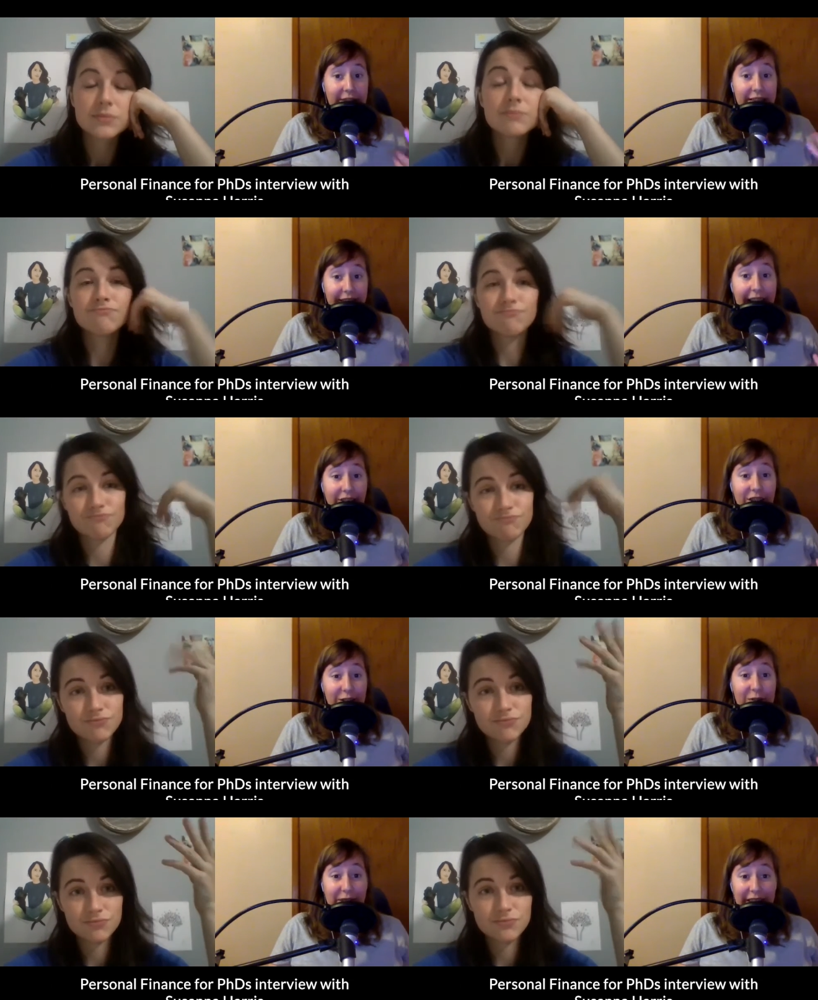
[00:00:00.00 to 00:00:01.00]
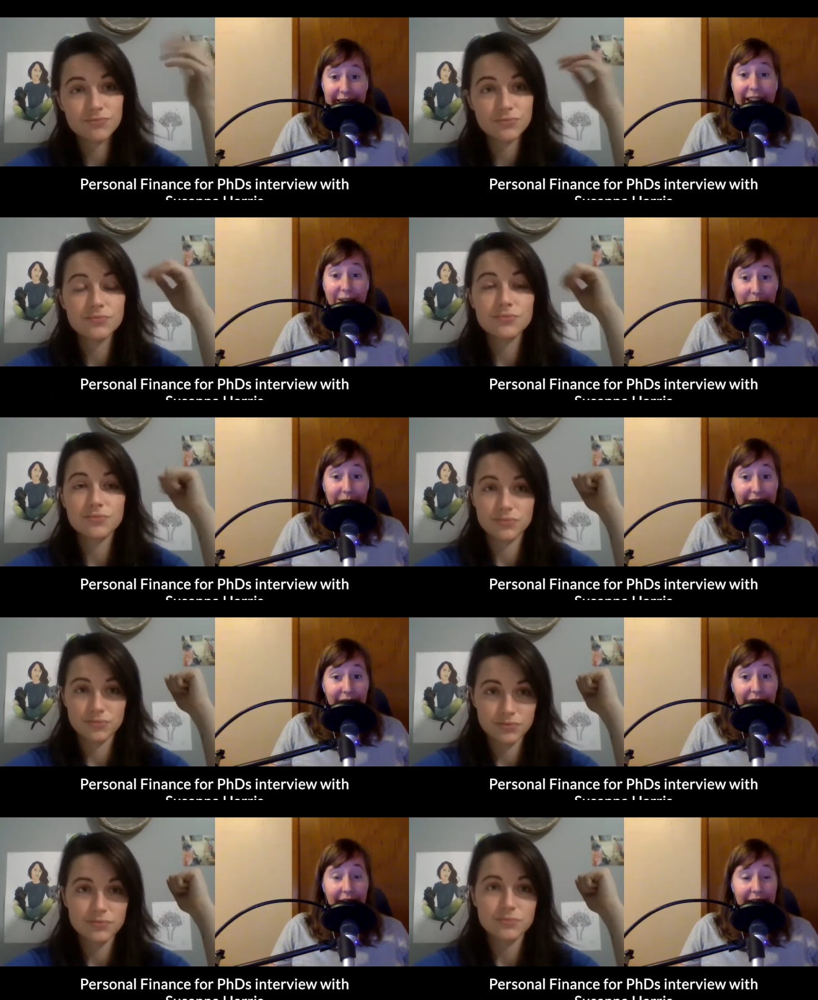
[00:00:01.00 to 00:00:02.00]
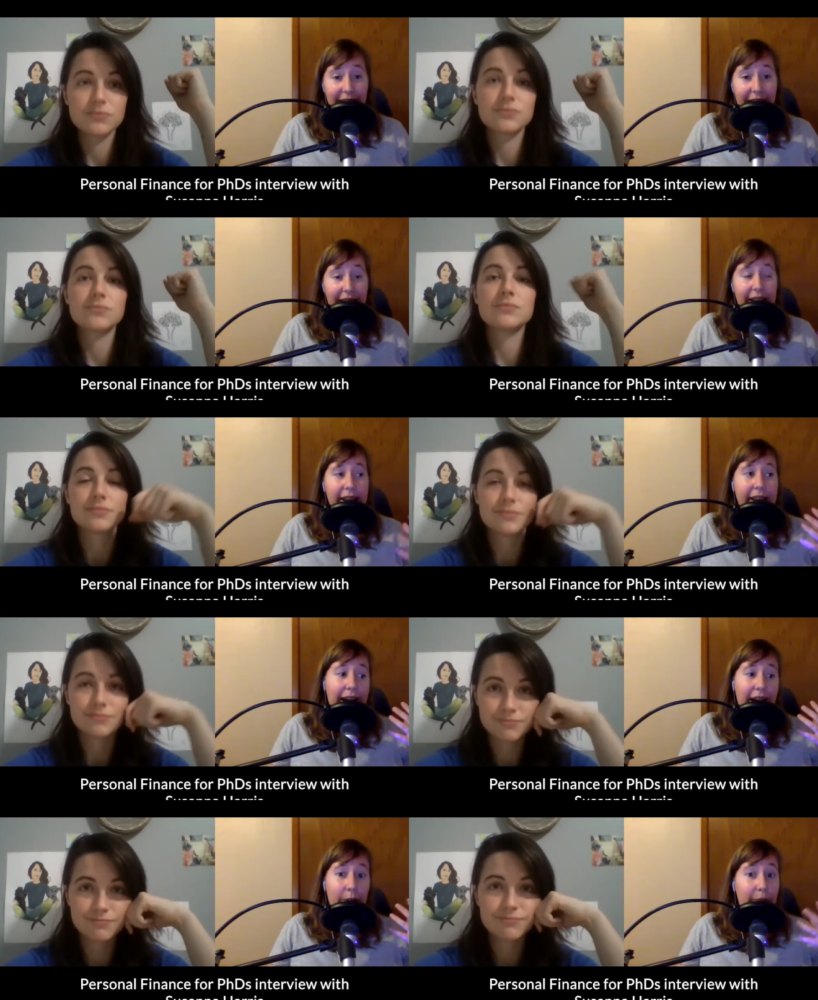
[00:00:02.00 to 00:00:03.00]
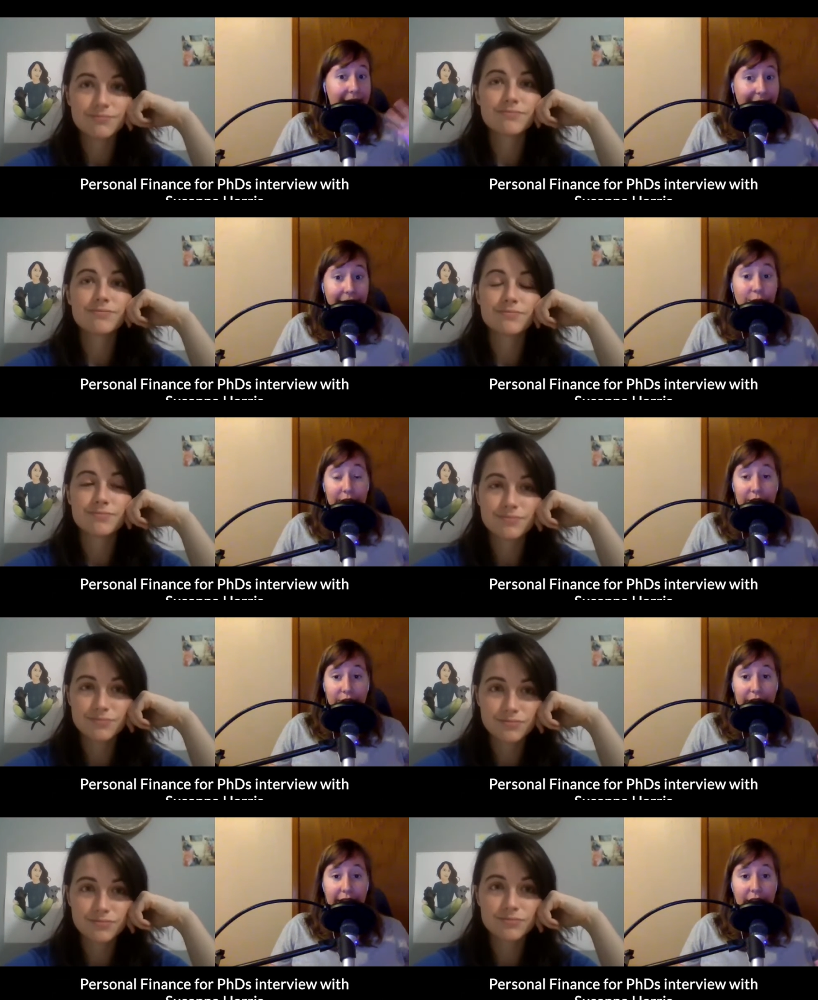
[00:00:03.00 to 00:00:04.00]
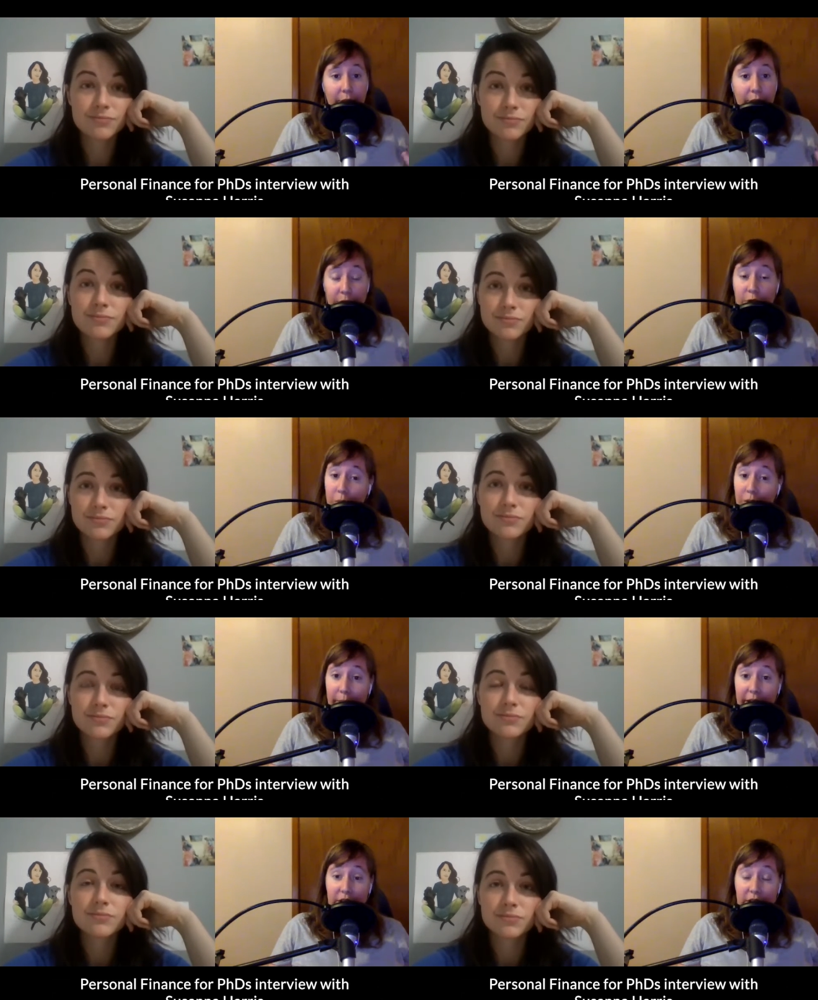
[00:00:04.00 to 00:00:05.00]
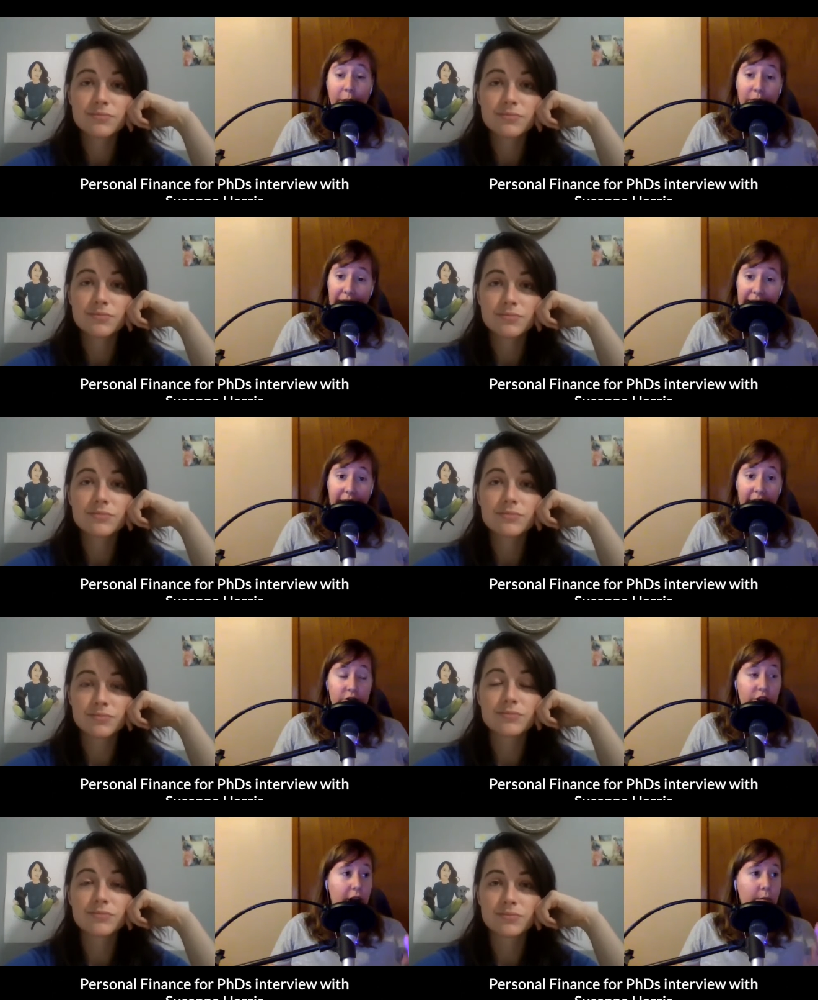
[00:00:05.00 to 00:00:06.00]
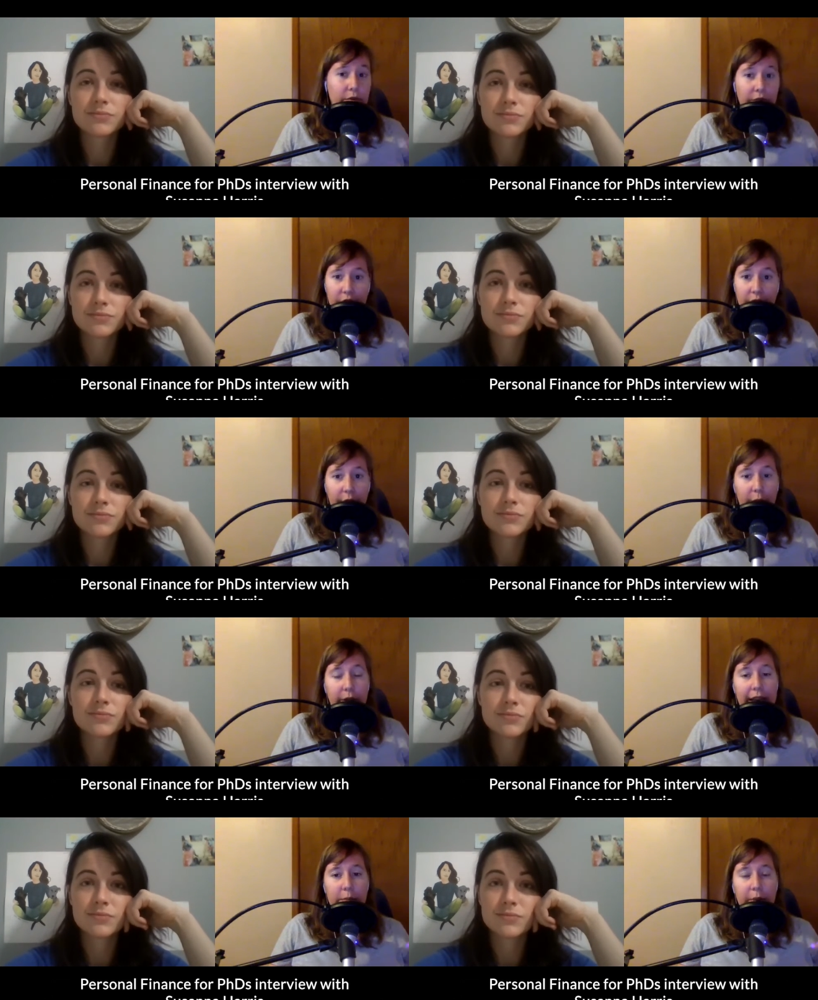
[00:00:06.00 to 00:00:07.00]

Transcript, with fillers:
Speaker 1: t- actions you can take to alleviate that uh, by increasing your income through your primary job, finding another job, moving to another place.